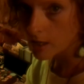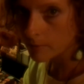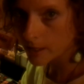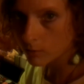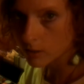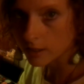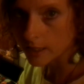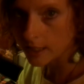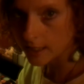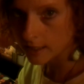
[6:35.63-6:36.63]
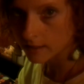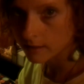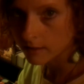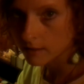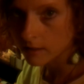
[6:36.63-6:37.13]
about cleaning
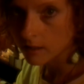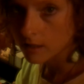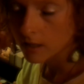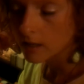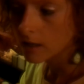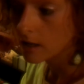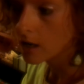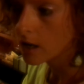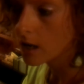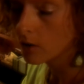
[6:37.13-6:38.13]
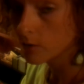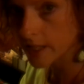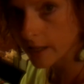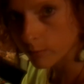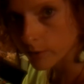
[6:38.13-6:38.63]
a
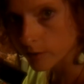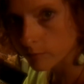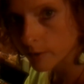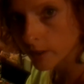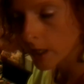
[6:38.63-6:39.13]
hotel room,